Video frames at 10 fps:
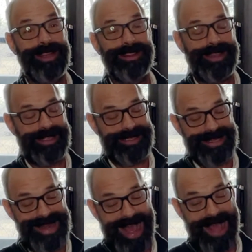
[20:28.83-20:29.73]
Like, it's
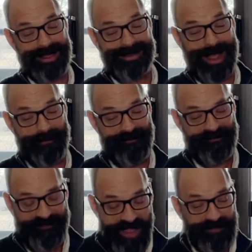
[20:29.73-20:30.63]
not the top
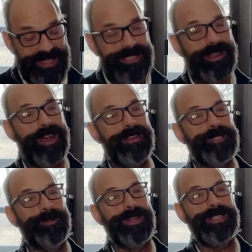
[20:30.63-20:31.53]
50 songs,
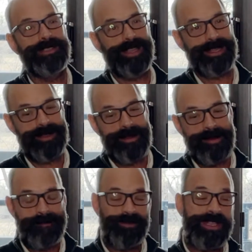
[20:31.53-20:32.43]
but it's like
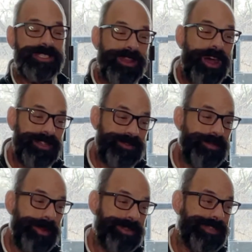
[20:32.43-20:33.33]
songs from
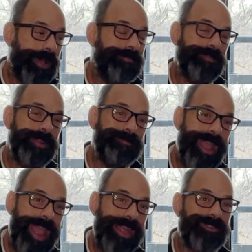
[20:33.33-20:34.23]
maybe the top 50
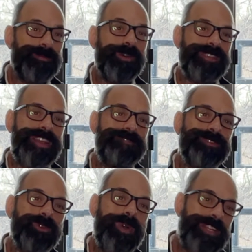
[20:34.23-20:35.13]
bands and the most
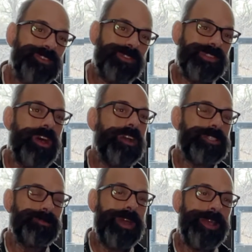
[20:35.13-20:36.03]
influential songs
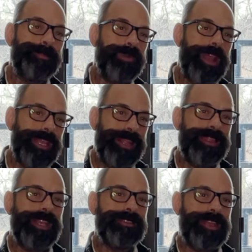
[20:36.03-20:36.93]
in my upbringing,
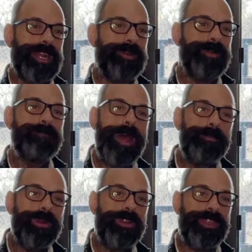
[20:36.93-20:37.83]
things that I
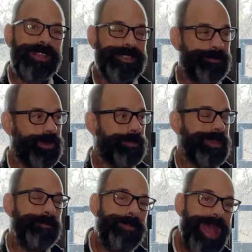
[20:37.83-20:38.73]
remember, things that bring me
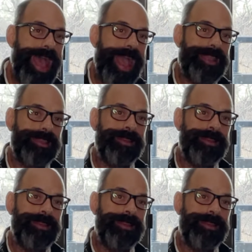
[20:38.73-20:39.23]
back,